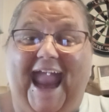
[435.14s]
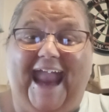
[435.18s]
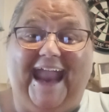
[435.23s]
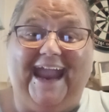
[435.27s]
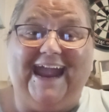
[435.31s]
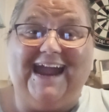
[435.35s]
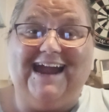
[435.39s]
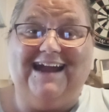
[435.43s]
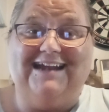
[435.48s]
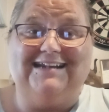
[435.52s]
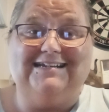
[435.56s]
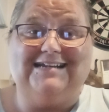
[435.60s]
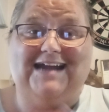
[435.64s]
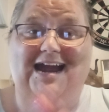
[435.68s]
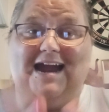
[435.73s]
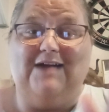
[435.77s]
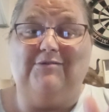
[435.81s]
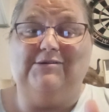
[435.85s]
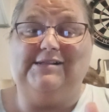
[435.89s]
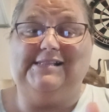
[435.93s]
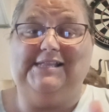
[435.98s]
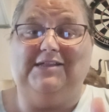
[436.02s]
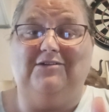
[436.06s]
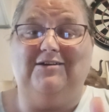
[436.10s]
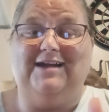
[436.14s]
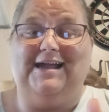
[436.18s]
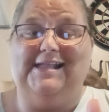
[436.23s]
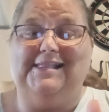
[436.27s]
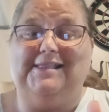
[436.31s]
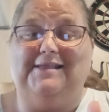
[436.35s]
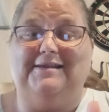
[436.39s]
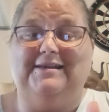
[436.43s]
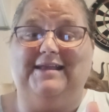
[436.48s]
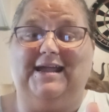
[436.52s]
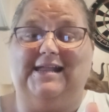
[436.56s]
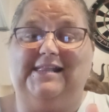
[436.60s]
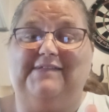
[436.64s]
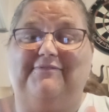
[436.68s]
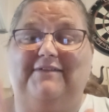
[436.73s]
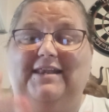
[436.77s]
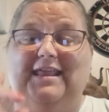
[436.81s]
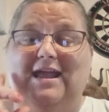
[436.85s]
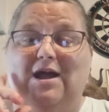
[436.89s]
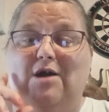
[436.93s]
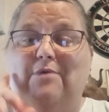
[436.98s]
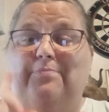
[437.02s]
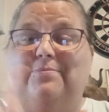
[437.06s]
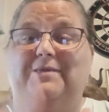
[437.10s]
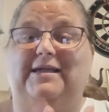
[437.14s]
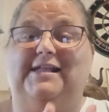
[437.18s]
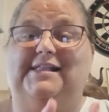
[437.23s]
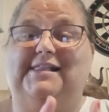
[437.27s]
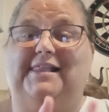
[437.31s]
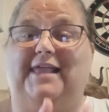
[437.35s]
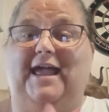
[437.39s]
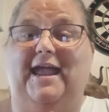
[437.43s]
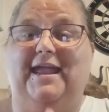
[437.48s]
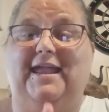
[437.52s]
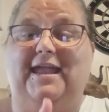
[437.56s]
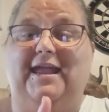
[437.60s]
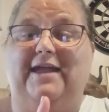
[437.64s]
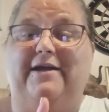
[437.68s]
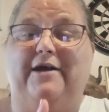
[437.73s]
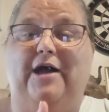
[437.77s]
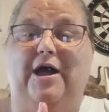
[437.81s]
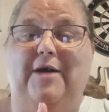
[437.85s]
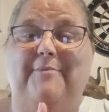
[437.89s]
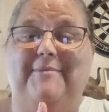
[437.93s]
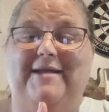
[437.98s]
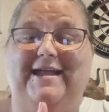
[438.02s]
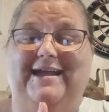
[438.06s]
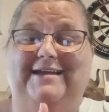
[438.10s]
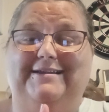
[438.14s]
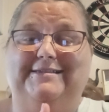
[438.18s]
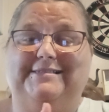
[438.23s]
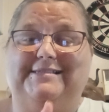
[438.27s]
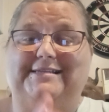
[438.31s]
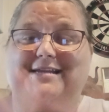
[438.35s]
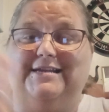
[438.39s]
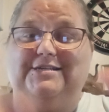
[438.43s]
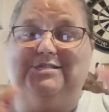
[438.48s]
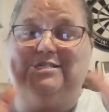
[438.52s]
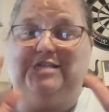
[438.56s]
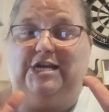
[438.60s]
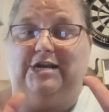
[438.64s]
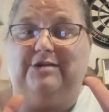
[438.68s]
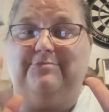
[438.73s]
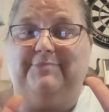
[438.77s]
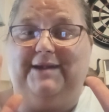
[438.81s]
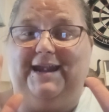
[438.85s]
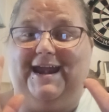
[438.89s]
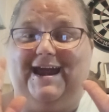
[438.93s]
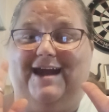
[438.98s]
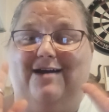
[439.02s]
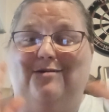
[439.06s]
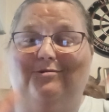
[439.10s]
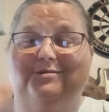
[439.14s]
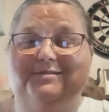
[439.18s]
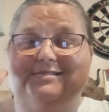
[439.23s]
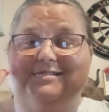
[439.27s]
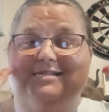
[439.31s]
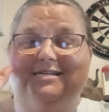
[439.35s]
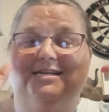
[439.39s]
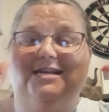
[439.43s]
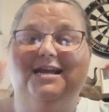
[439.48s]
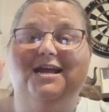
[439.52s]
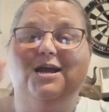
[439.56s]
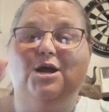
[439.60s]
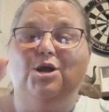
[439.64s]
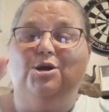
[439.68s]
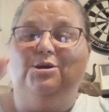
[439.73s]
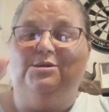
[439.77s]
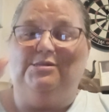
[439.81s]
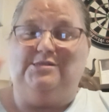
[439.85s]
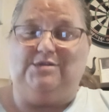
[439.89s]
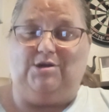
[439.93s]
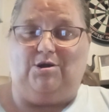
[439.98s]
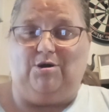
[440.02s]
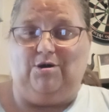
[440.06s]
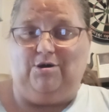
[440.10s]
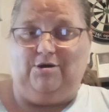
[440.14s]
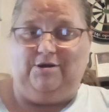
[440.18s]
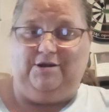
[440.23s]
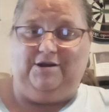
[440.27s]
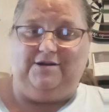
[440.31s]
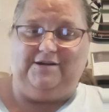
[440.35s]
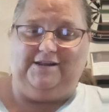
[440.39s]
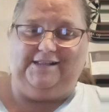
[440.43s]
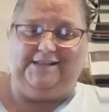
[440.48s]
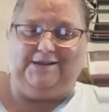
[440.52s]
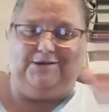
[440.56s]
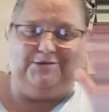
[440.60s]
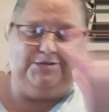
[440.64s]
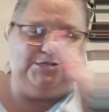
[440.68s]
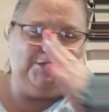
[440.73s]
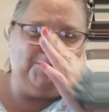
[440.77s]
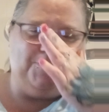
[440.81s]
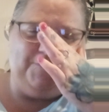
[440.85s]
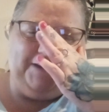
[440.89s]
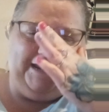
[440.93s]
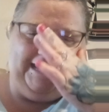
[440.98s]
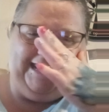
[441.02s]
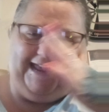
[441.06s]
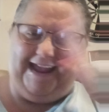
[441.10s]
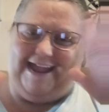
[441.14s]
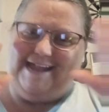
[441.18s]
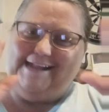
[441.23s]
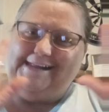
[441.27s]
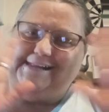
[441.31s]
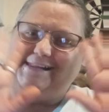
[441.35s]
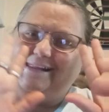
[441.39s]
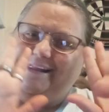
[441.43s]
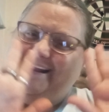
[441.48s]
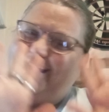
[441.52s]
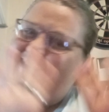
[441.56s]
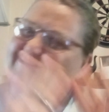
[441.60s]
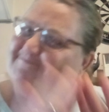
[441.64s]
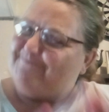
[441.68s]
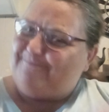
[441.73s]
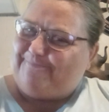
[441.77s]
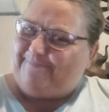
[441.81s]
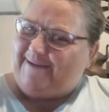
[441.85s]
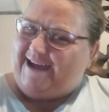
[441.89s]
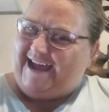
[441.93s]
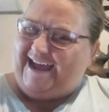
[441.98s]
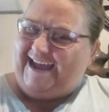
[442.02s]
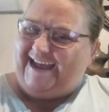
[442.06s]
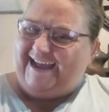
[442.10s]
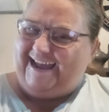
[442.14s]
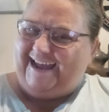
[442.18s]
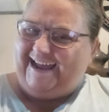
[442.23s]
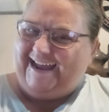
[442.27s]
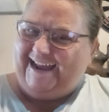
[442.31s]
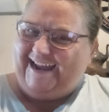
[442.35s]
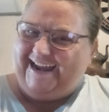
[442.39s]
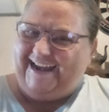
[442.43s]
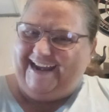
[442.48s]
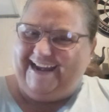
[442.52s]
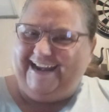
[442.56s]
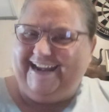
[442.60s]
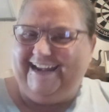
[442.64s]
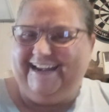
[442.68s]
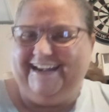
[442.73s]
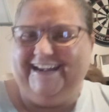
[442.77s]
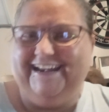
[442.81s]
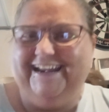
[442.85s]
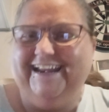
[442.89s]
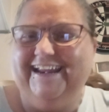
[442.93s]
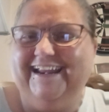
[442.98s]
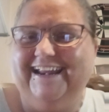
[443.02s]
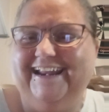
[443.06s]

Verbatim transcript: And I will see you guys in the next video. Please like and comment and share me out to all your social medias. Bye.